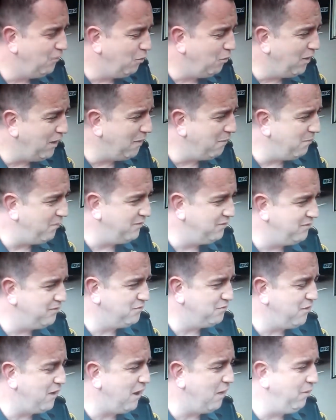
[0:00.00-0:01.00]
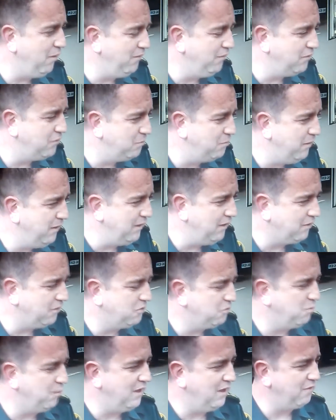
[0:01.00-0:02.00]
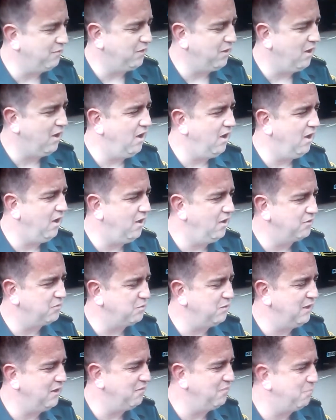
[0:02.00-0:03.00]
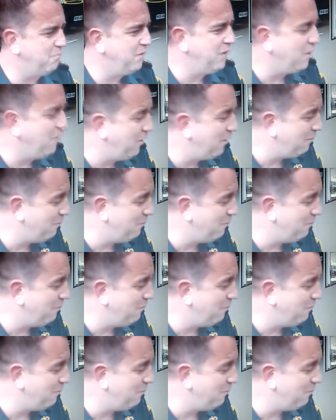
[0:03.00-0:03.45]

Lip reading: All ambulances vary in the speed because we have cars, we have bigger